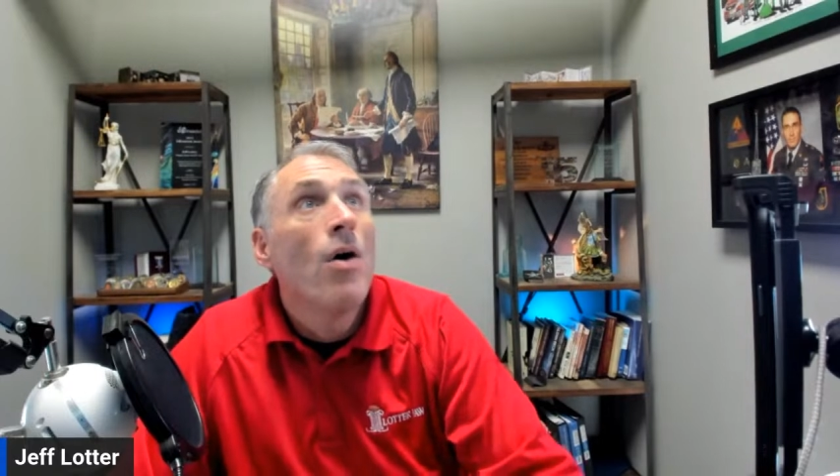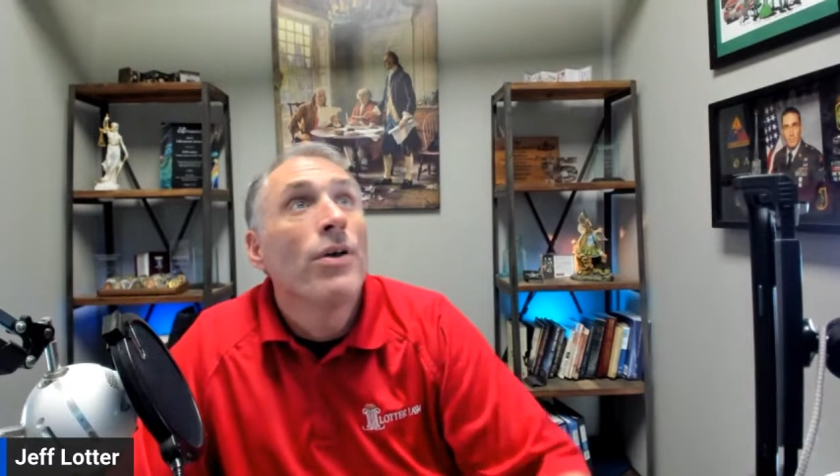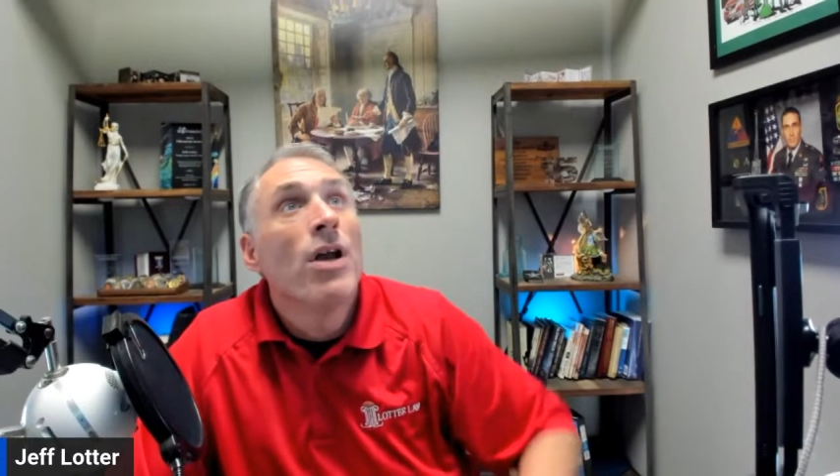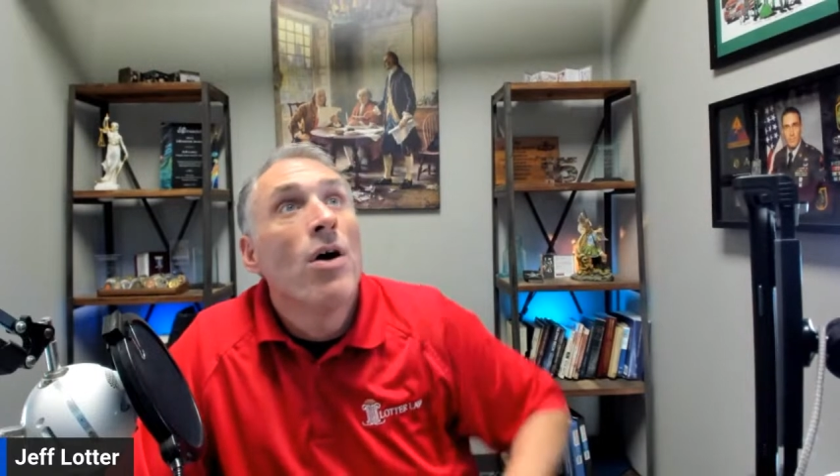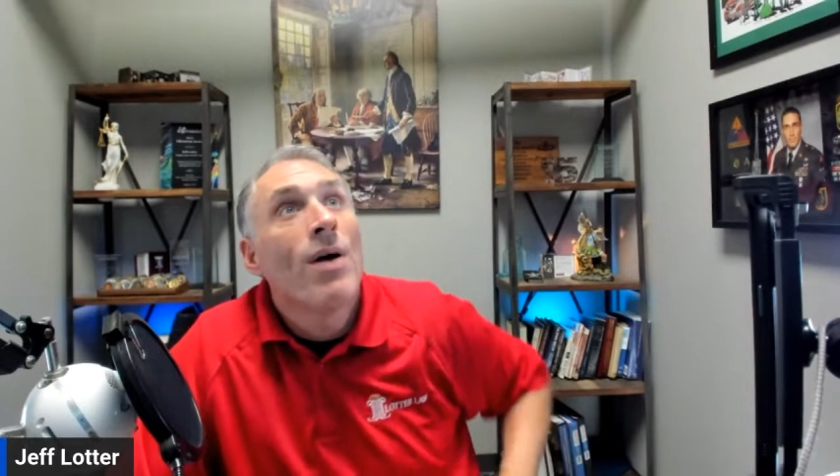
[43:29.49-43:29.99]

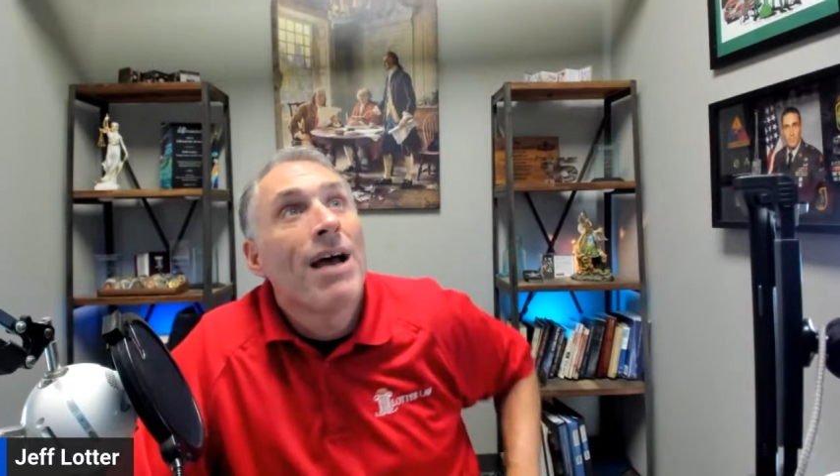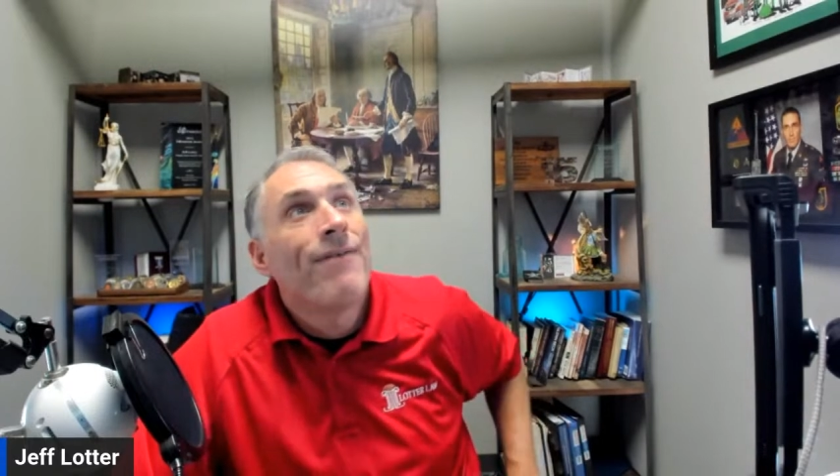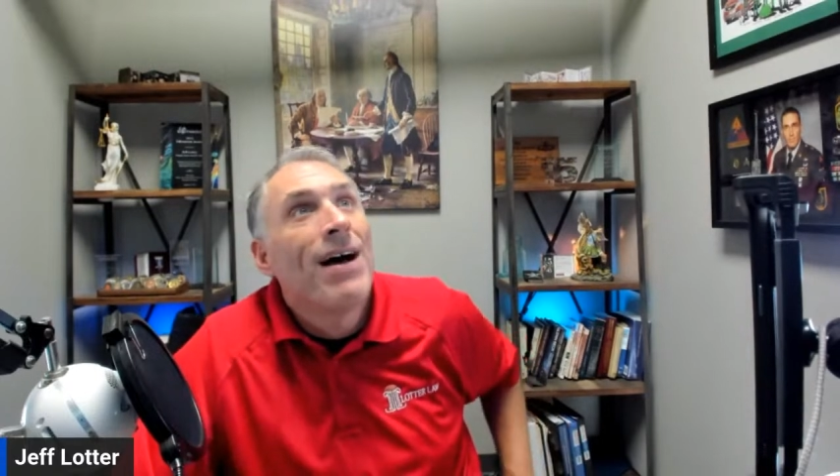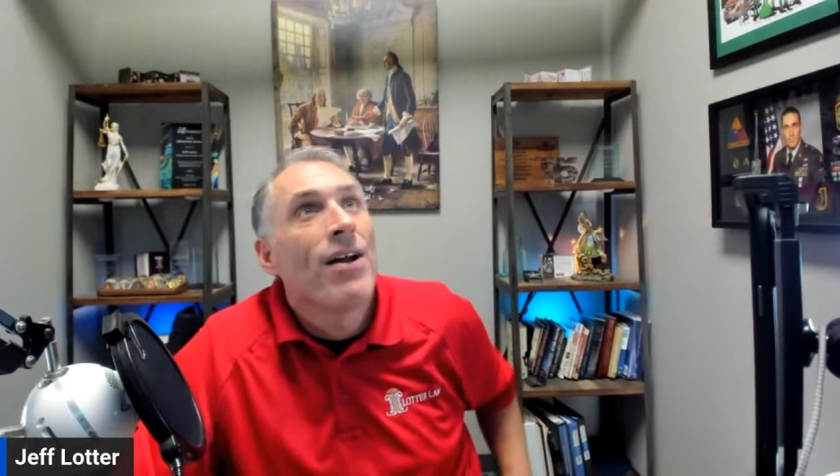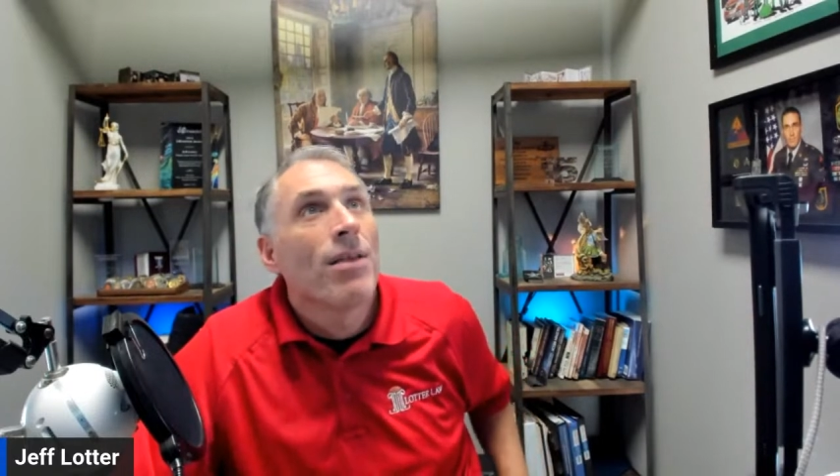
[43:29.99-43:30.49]
you know what? I
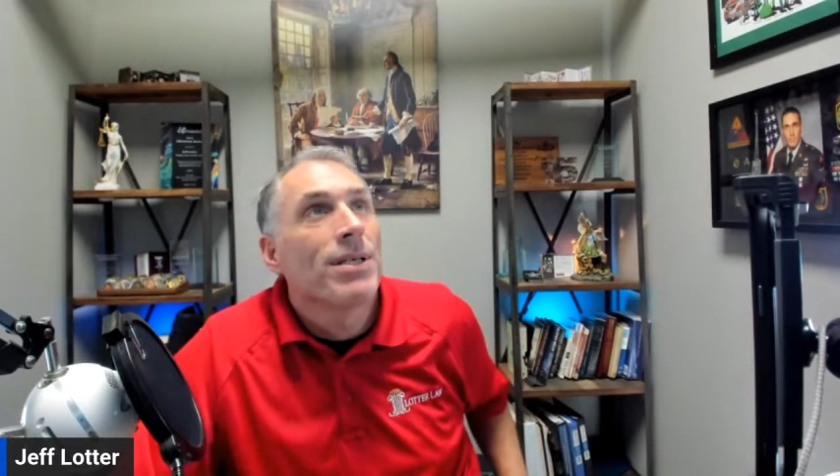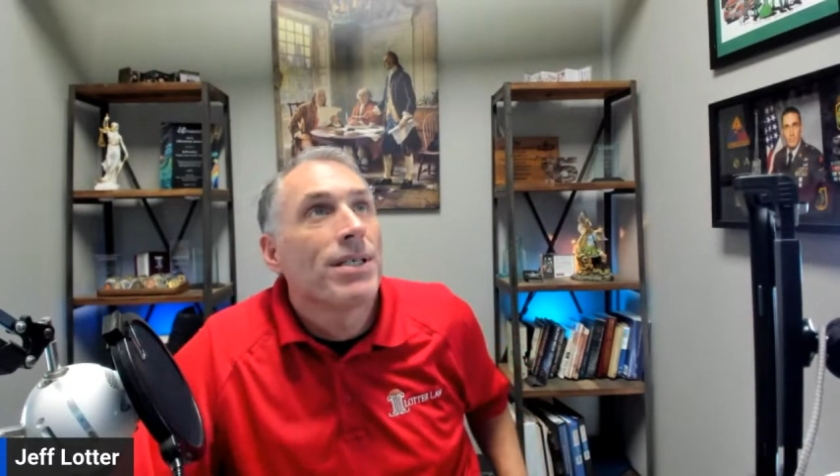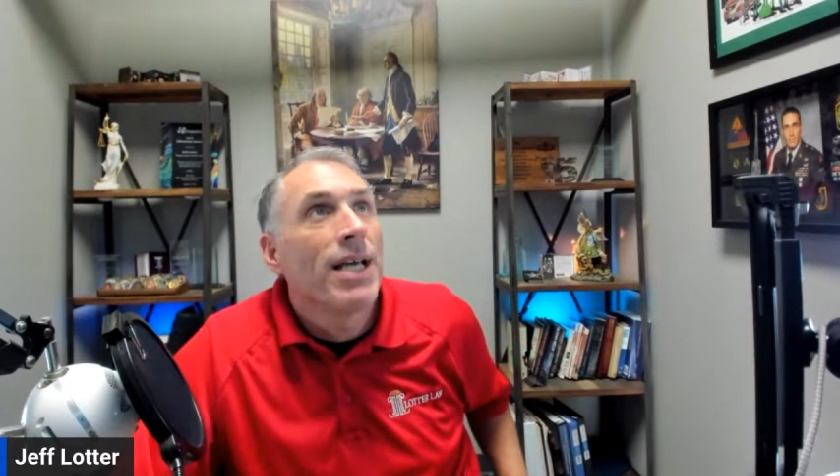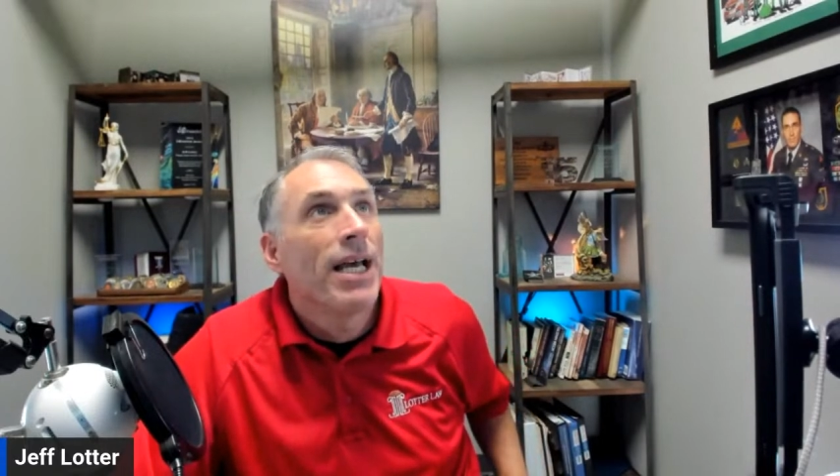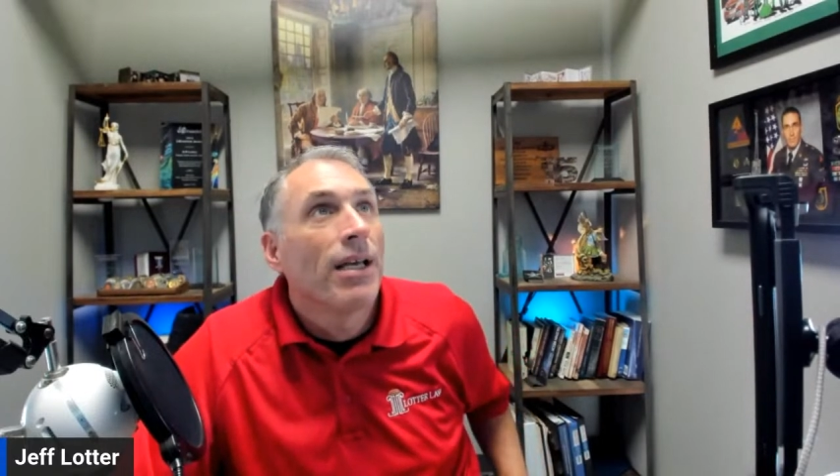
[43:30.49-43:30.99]
found out a
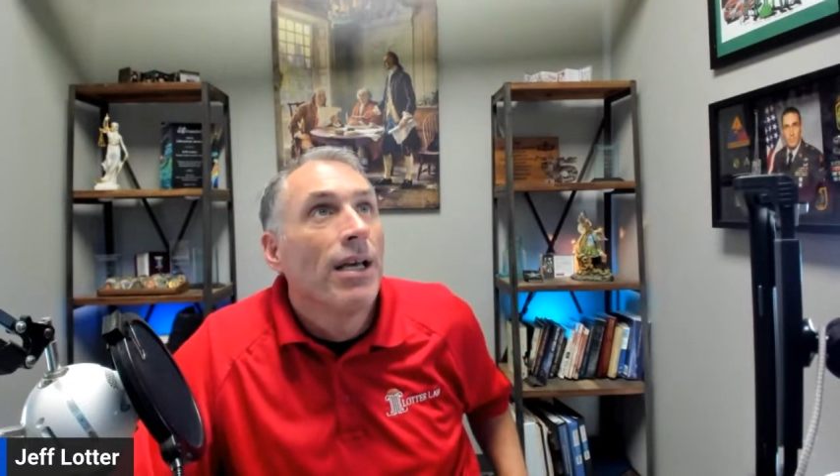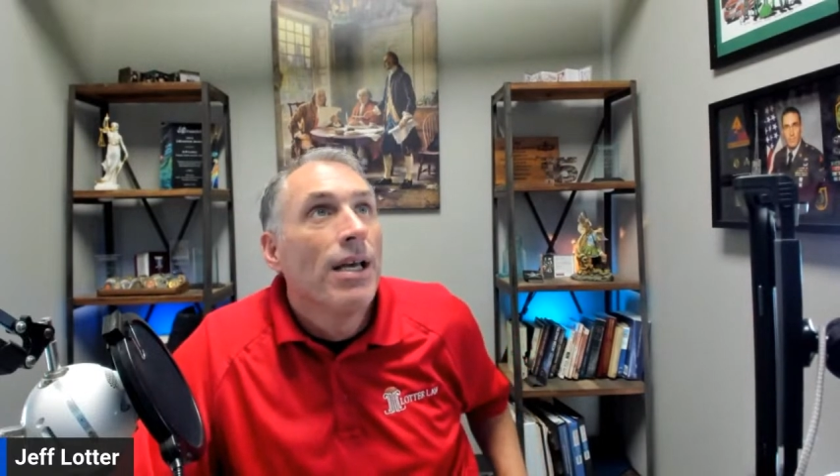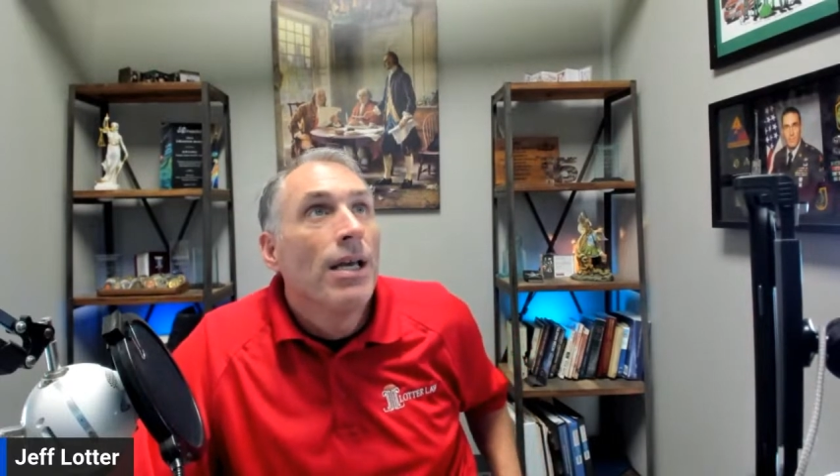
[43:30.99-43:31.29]
mistake.